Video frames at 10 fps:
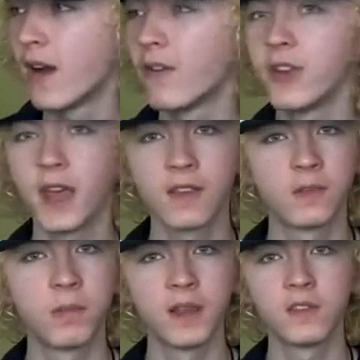very
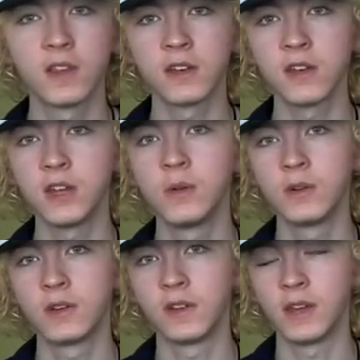explicit
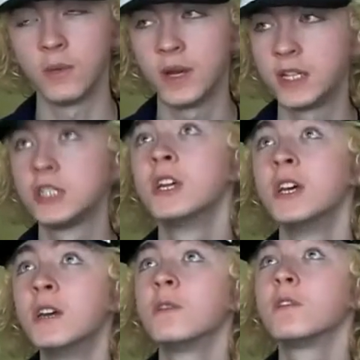nudity, which
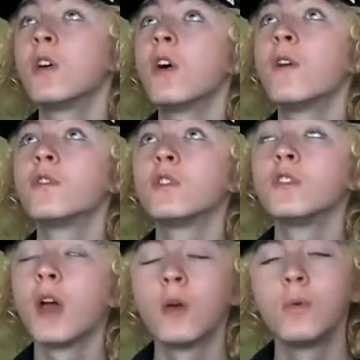serves
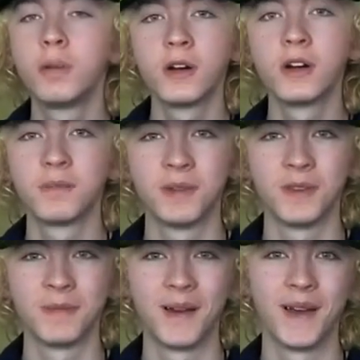no
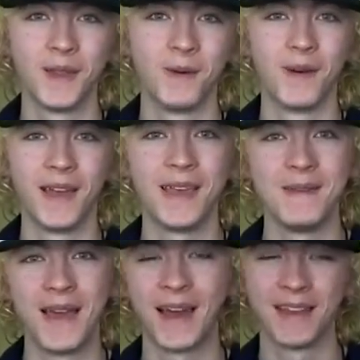purpose, by the
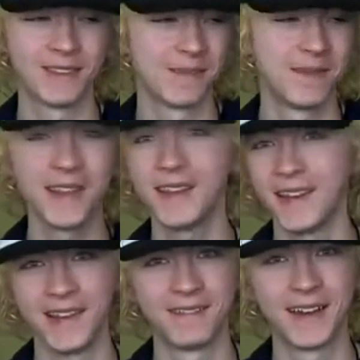way, and it's
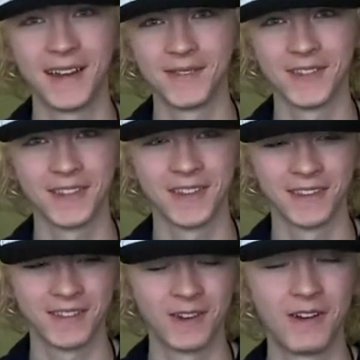completely irrelevant to
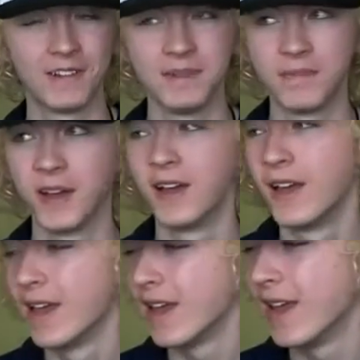the story, but
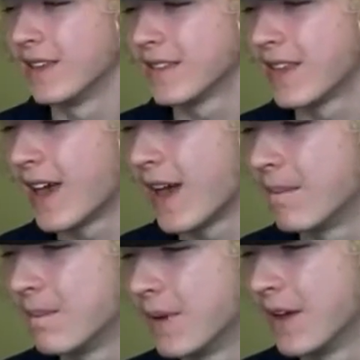it's
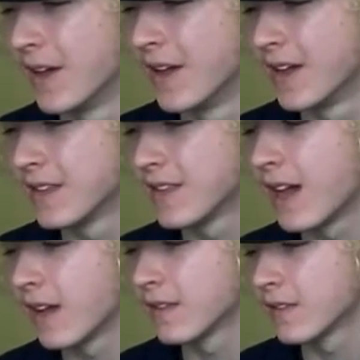there. But
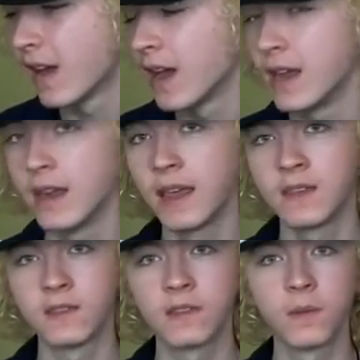that aside,
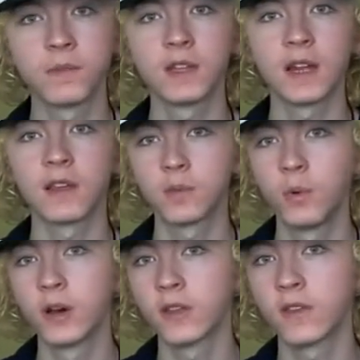it's something that's
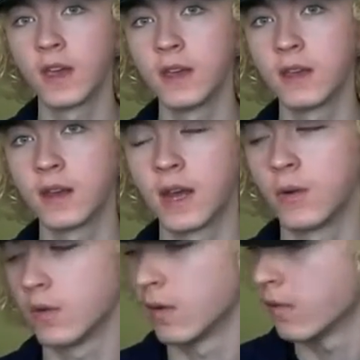worth taking
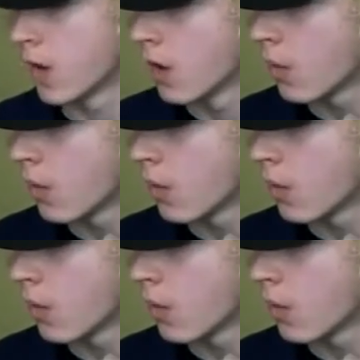note of.